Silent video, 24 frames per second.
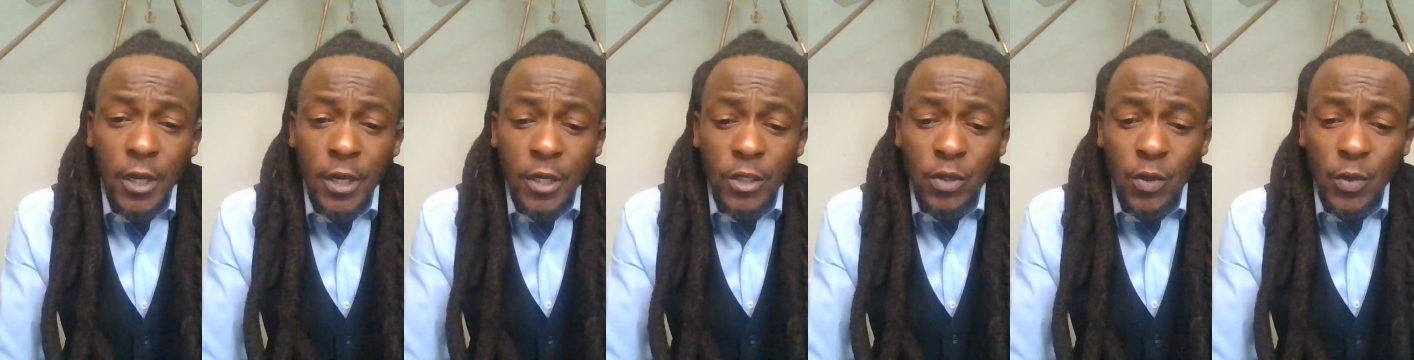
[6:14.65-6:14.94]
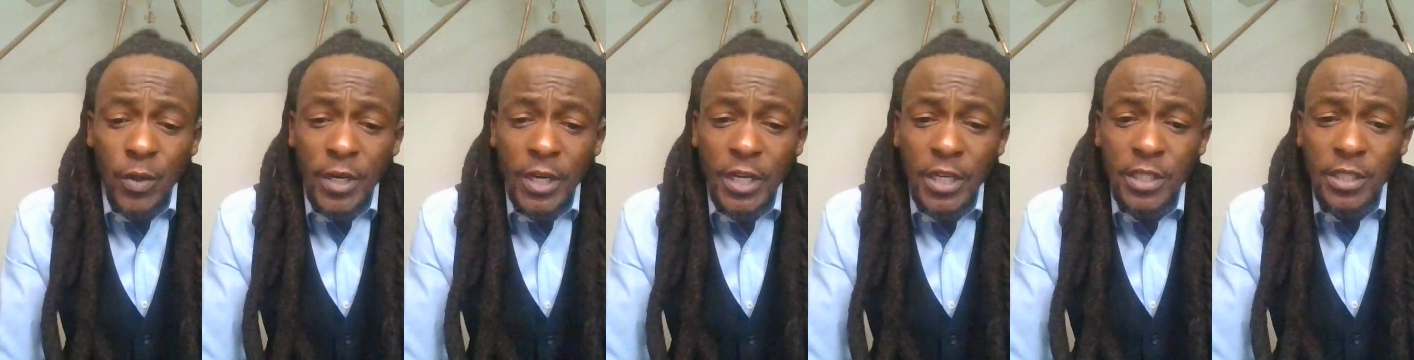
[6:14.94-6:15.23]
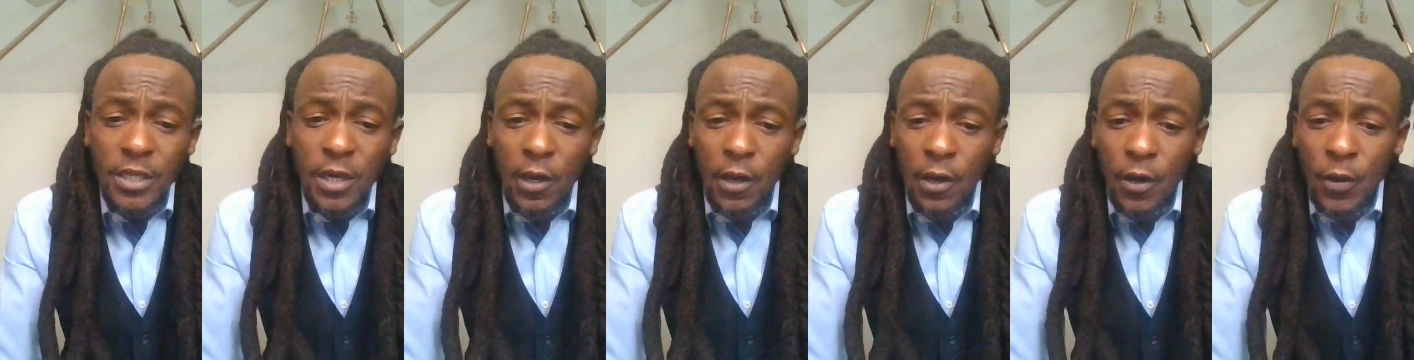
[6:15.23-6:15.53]
So in
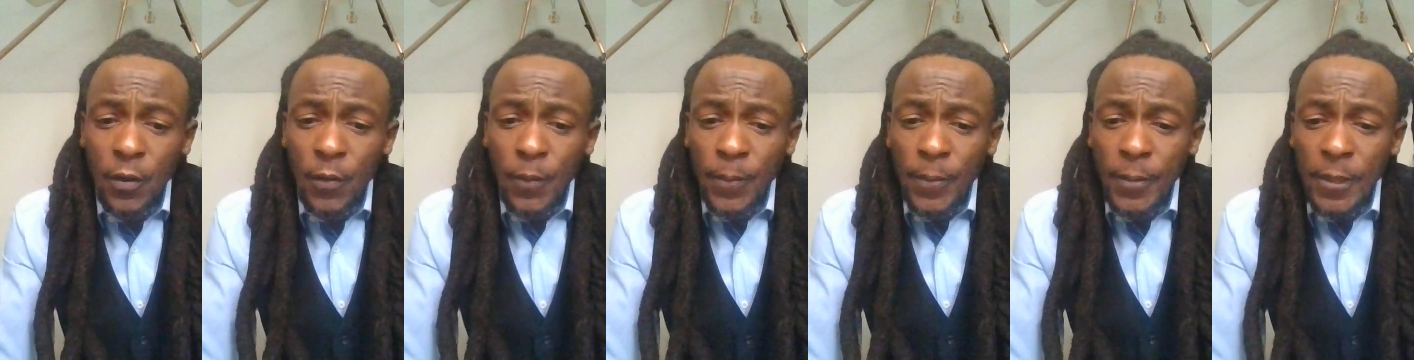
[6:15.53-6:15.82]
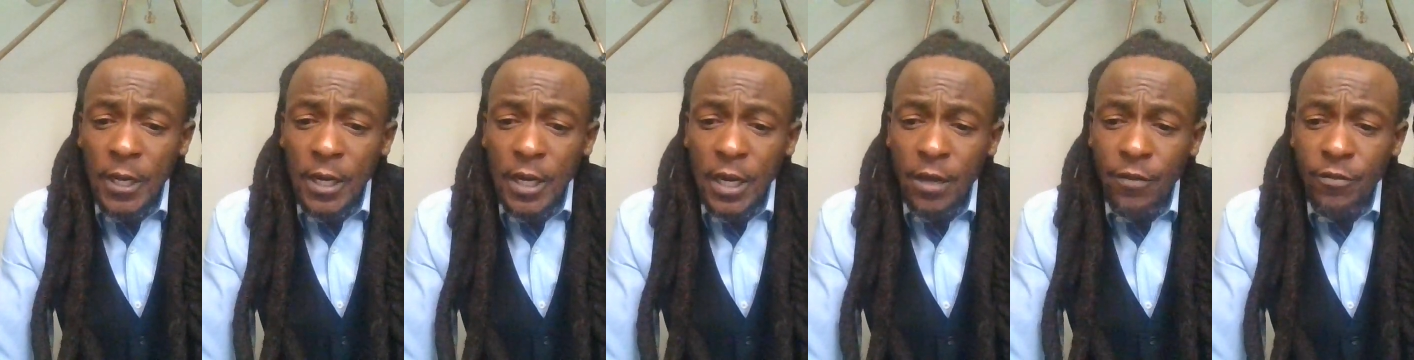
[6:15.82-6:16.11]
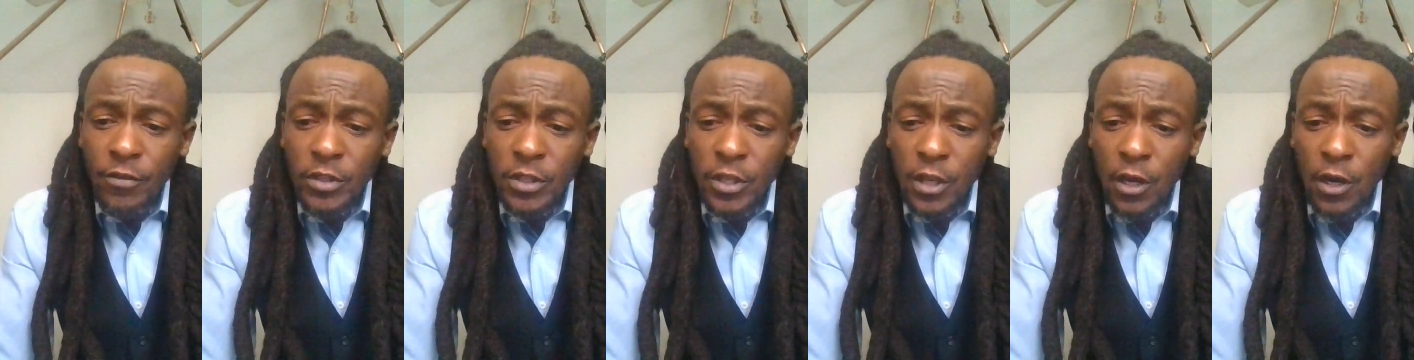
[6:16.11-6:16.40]
this law, the
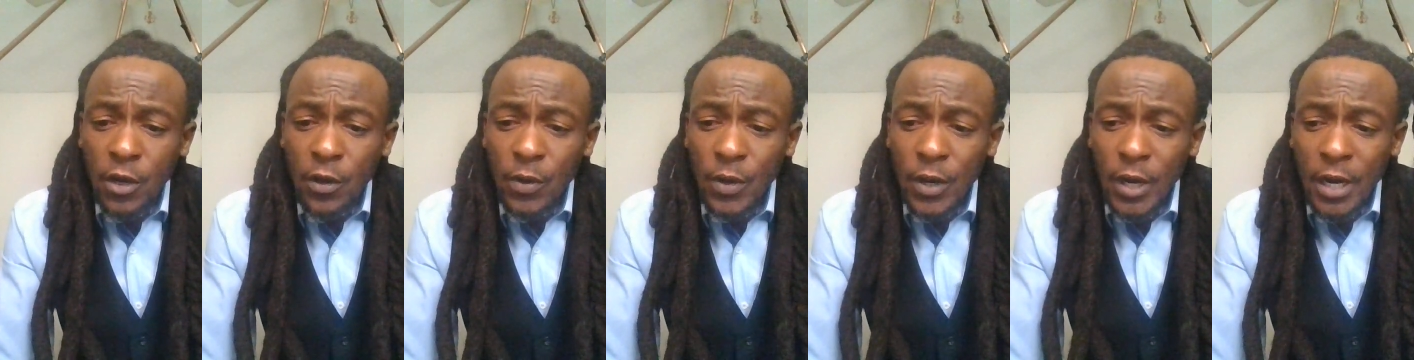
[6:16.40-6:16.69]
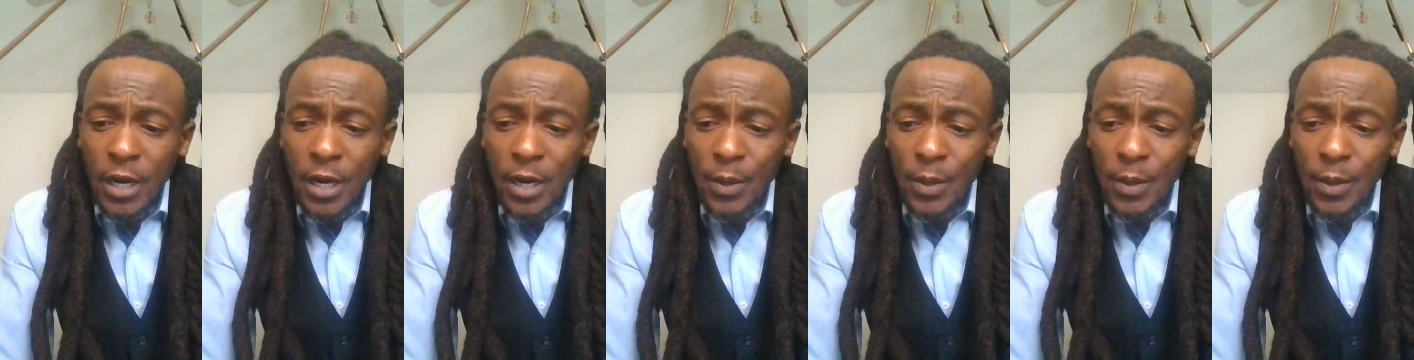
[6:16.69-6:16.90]
11th law,